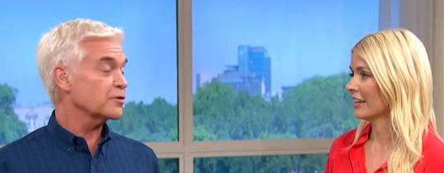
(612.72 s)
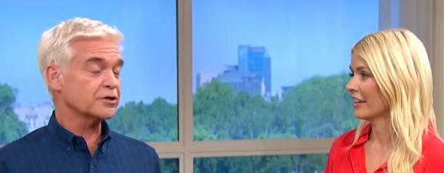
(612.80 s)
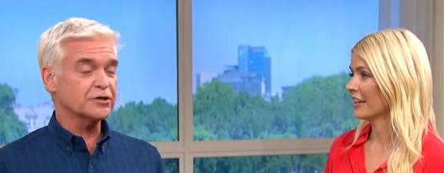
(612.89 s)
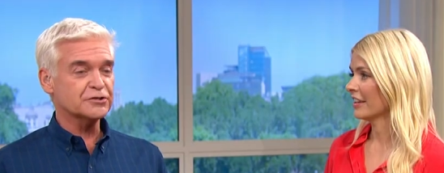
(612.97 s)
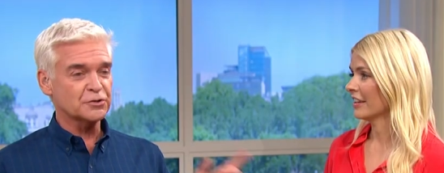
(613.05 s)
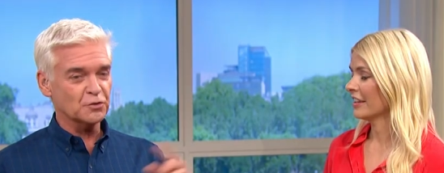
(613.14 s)
Speaker 1: We're
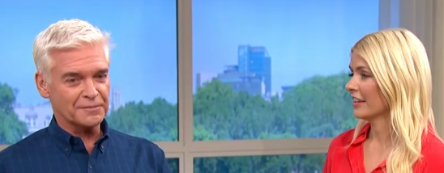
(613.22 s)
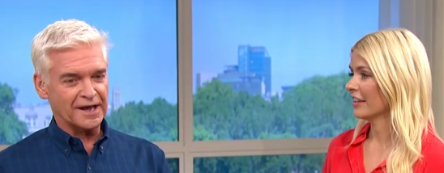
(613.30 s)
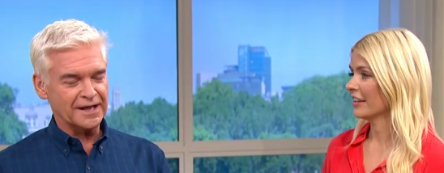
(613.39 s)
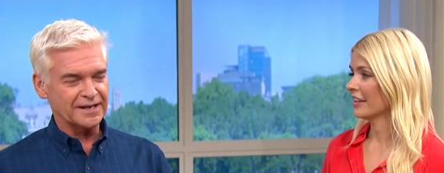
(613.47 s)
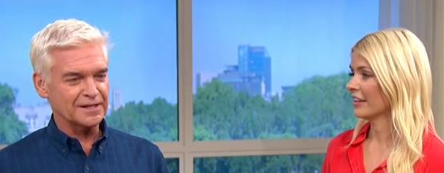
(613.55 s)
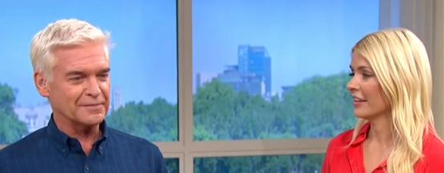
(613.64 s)
going to talk
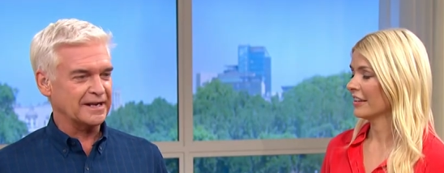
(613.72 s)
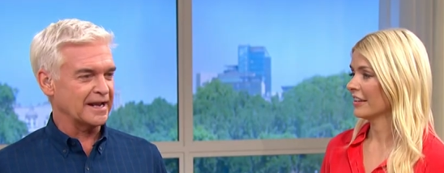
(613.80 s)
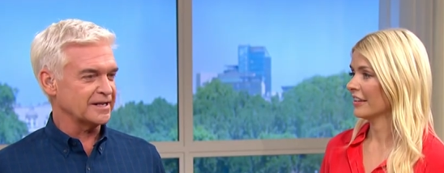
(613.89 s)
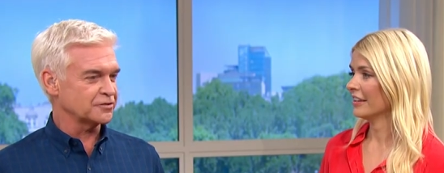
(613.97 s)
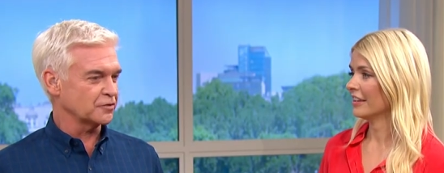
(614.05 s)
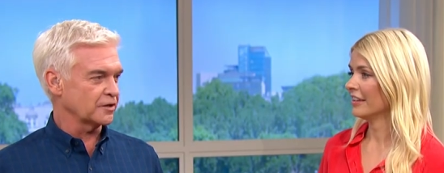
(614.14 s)
about it a little bit
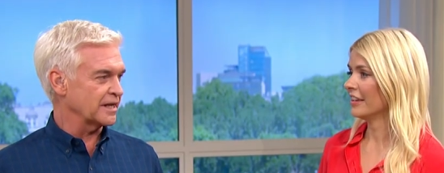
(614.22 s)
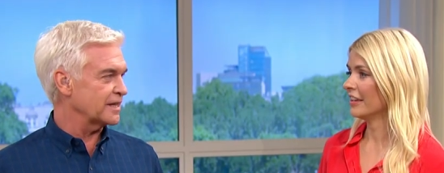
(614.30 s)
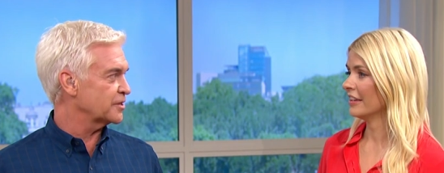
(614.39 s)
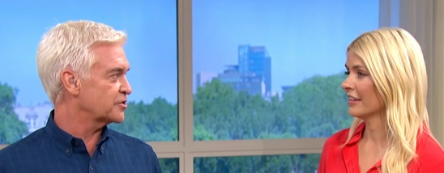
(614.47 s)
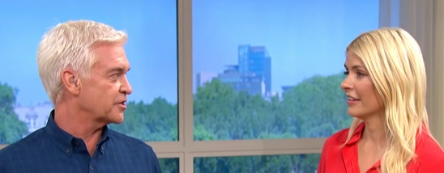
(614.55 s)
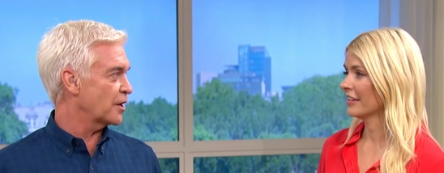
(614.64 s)
later on yeah.
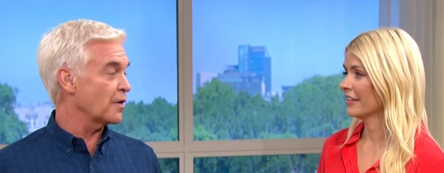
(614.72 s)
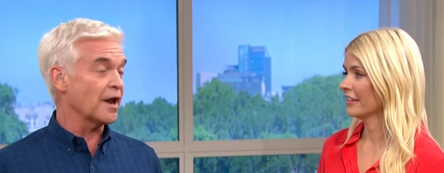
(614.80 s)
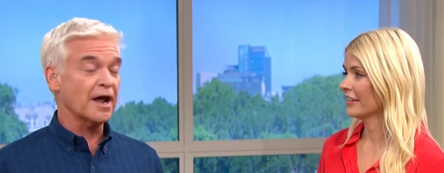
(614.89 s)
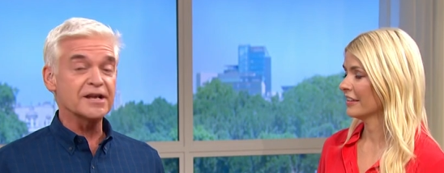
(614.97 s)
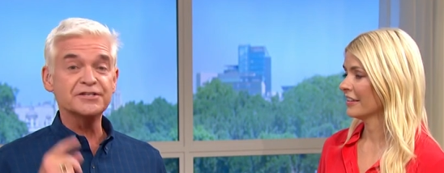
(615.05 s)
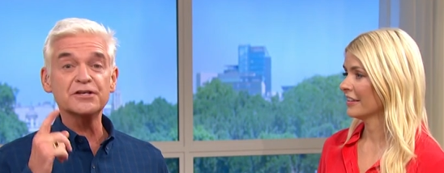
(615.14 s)
in the show.
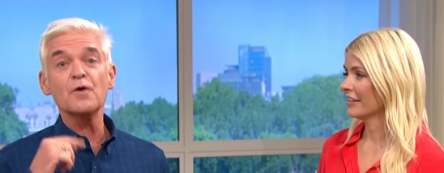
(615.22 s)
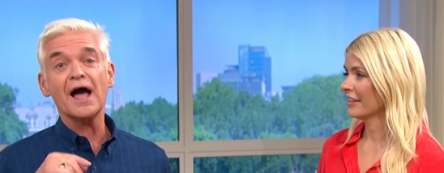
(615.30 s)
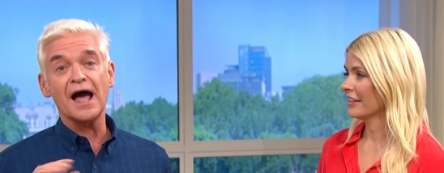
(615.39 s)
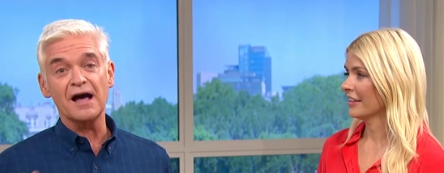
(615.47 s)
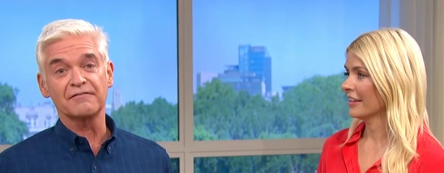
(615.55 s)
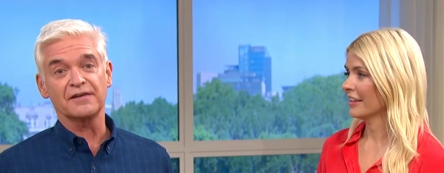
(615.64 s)
And I do
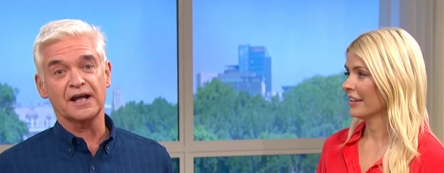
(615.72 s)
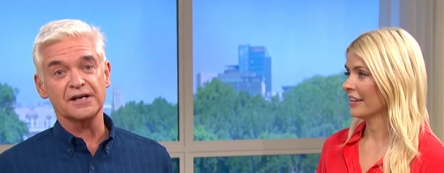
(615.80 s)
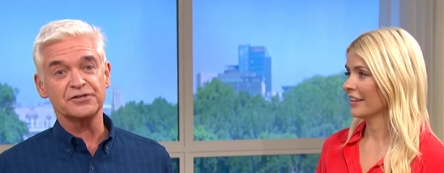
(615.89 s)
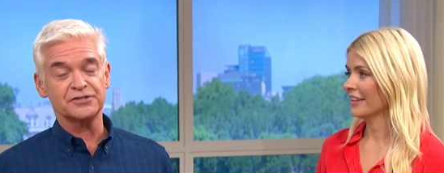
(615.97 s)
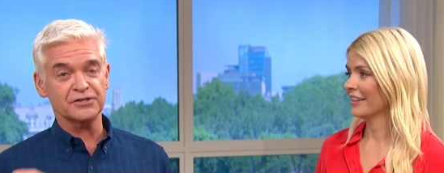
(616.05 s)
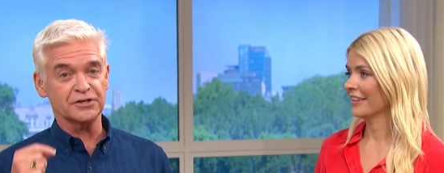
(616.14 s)
have, and
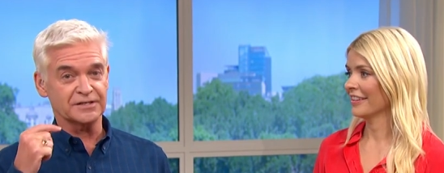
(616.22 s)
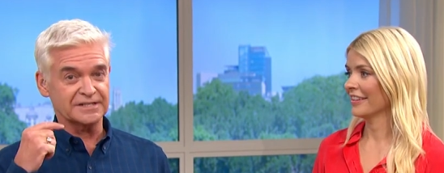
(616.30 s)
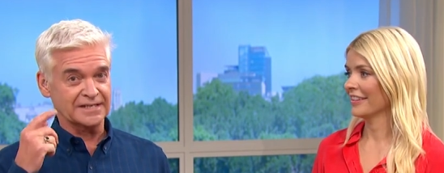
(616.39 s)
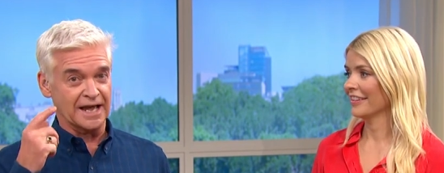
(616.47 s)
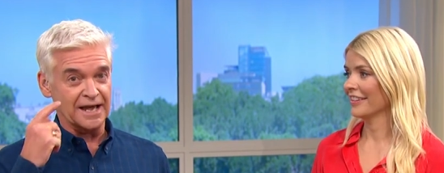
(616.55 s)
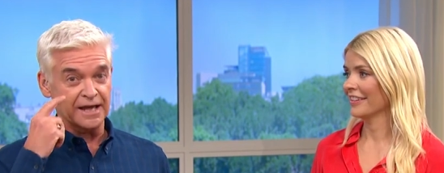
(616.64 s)
I should
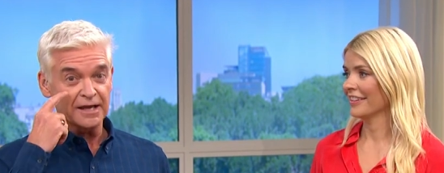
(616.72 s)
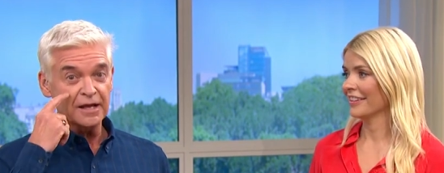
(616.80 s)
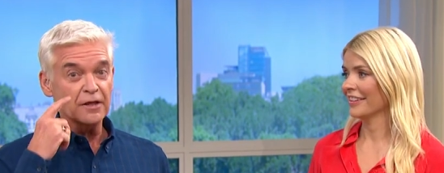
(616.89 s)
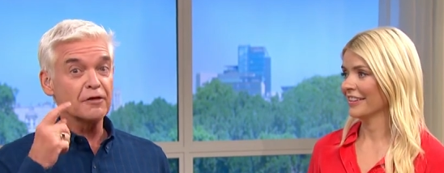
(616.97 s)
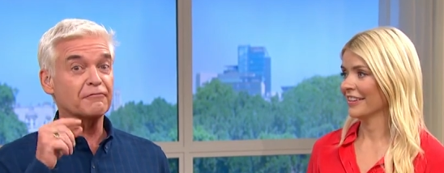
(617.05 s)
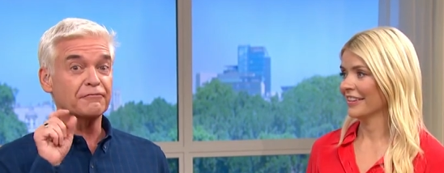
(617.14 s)
say,
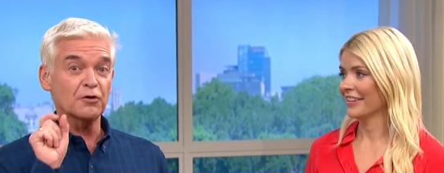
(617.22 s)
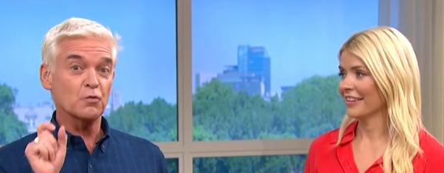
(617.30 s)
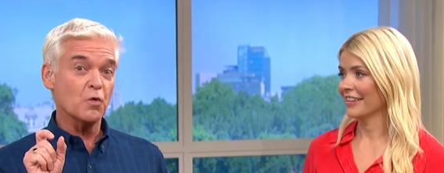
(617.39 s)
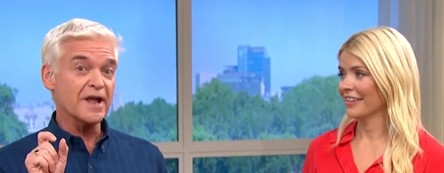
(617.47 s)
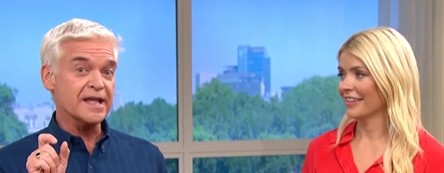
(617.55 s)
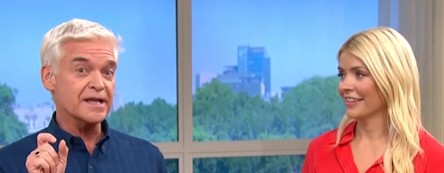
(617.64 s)
that for a
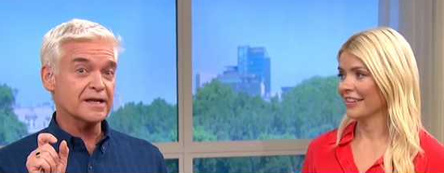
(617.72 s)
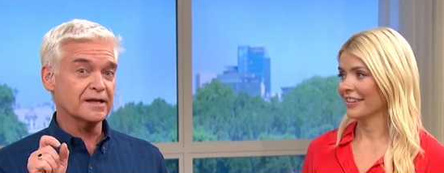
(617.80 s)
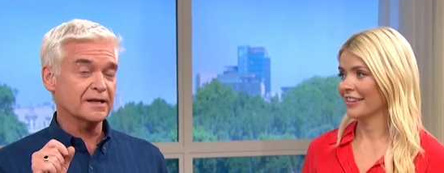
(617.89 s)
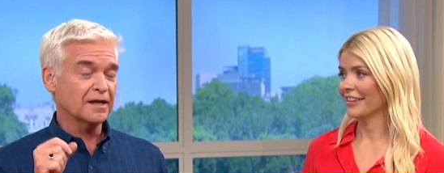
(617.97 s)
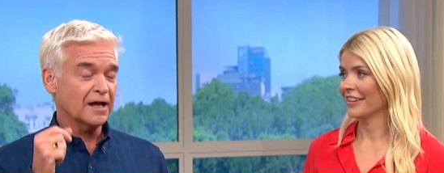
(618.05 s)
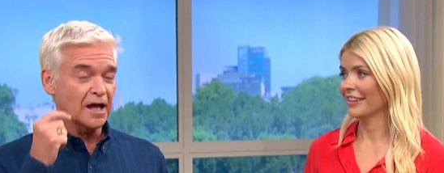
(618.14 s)

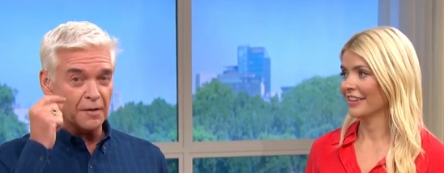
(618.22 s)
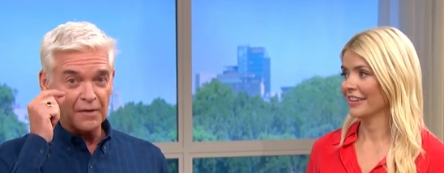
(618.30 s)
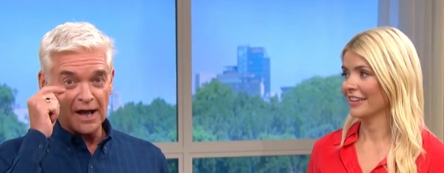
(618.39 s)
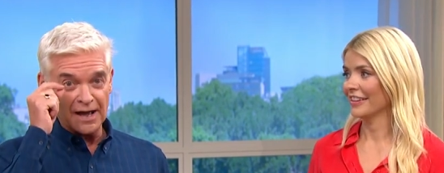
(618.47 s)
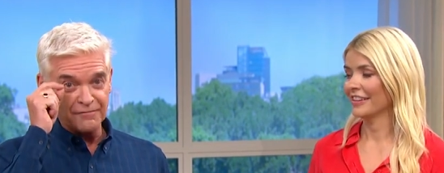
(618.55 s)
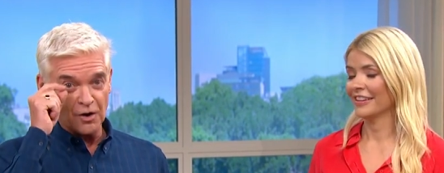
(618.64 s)
week, um,
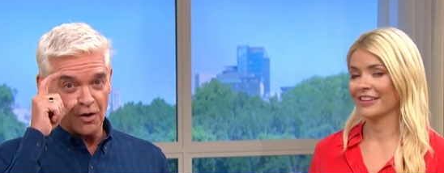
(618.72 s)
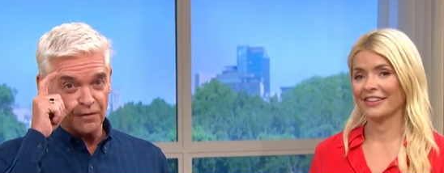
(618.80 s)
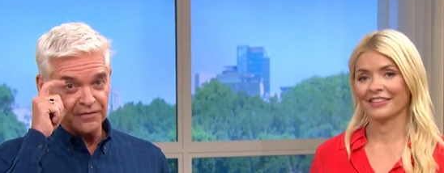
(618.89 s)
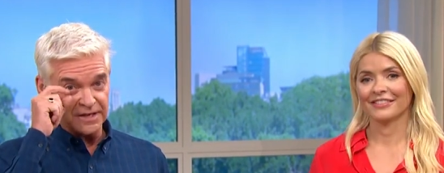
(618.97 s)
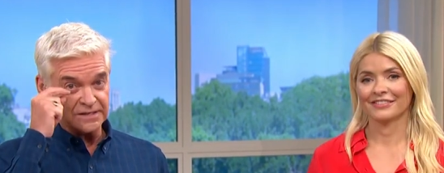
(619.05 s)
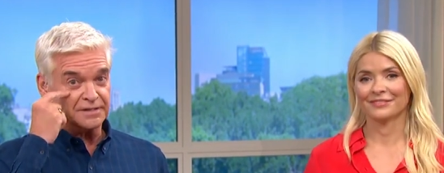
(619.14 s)
I've got
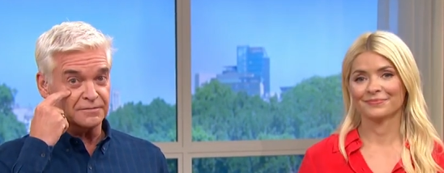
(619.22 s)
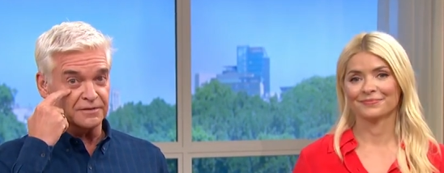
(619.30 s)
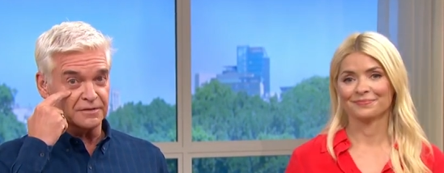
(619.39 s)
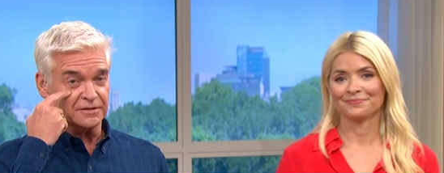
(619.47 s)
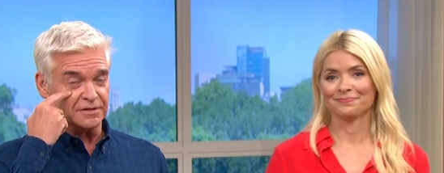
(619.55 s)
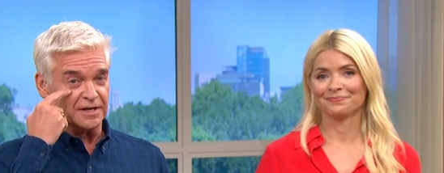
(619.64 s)
this
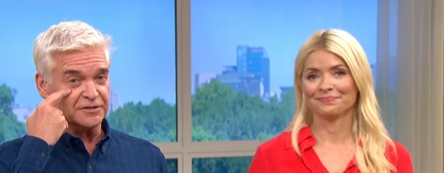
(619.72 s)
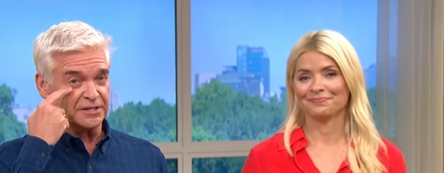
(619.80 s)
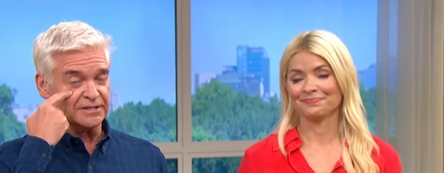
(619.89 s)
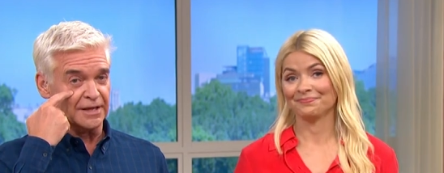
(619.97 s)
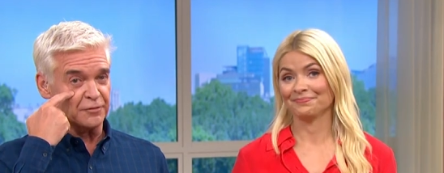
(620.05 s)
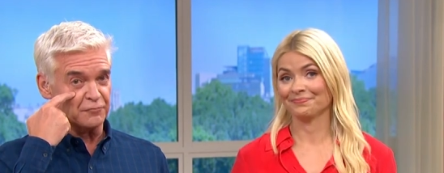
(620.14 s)
because I
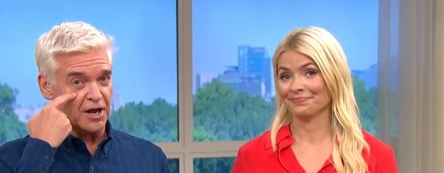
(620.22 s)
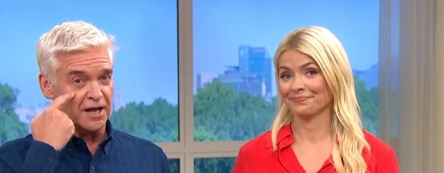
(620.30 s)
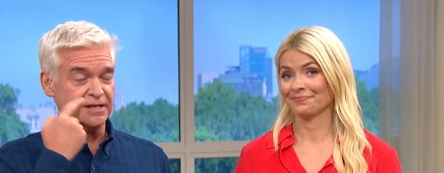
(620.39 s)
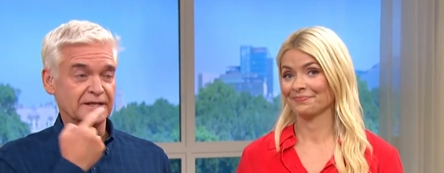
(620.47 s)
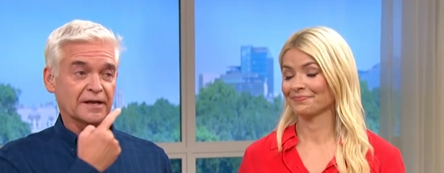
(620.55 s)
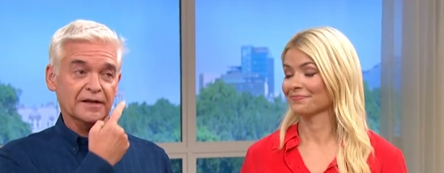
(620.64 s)
just had the right
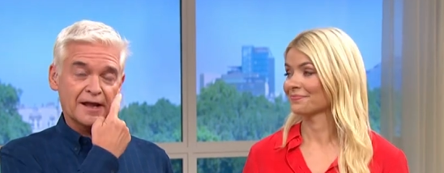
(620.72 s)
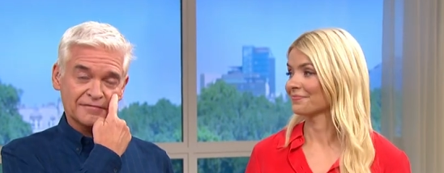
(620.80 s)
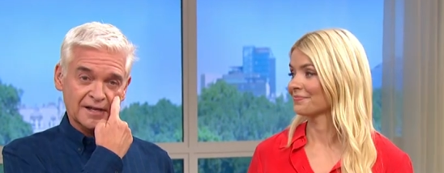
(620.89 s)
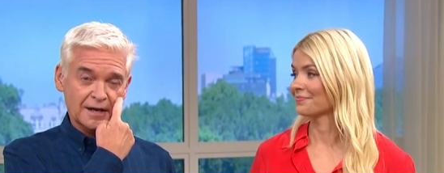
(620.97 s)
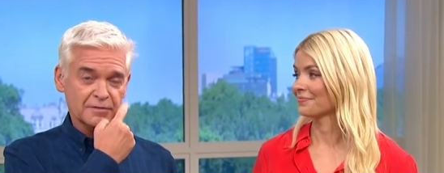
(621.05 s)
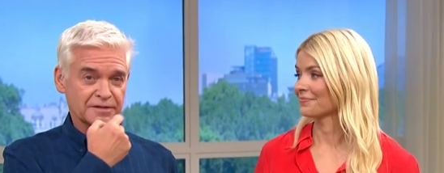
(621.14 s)
eye done,
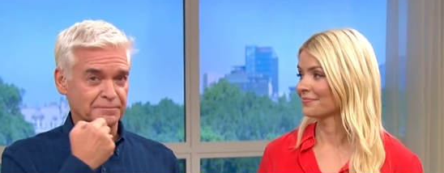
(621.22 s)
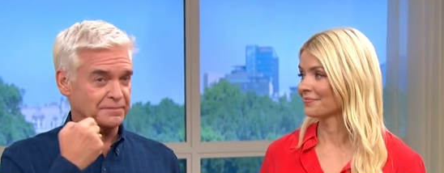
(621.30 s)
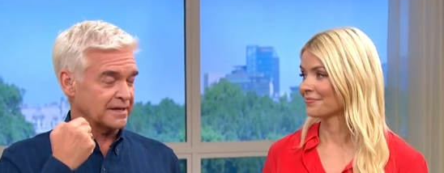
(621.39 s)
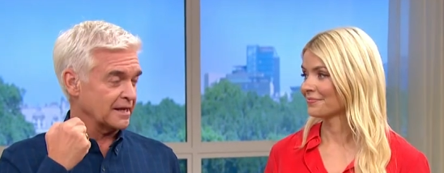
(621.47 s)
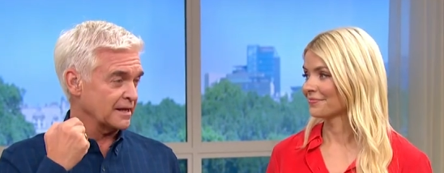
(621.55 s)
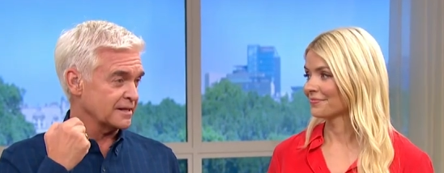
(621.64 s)
left eye at the
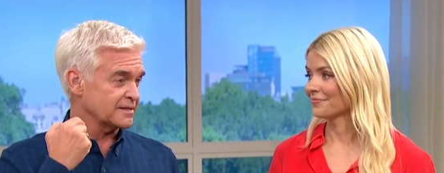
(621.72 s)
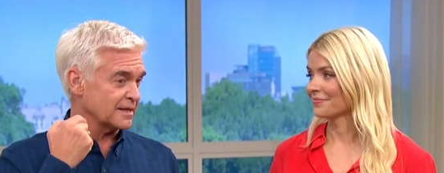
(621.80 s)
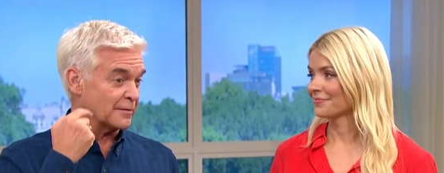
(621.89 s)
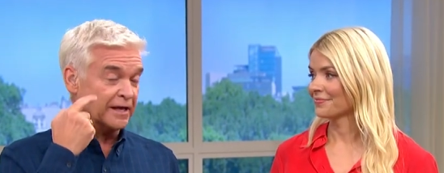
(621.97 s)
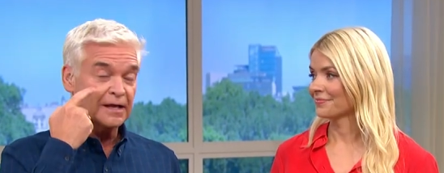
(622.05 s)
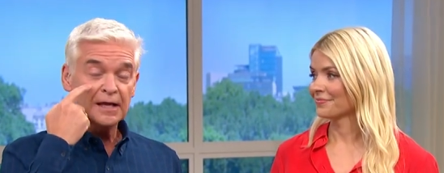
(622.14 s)
beginning of the summer,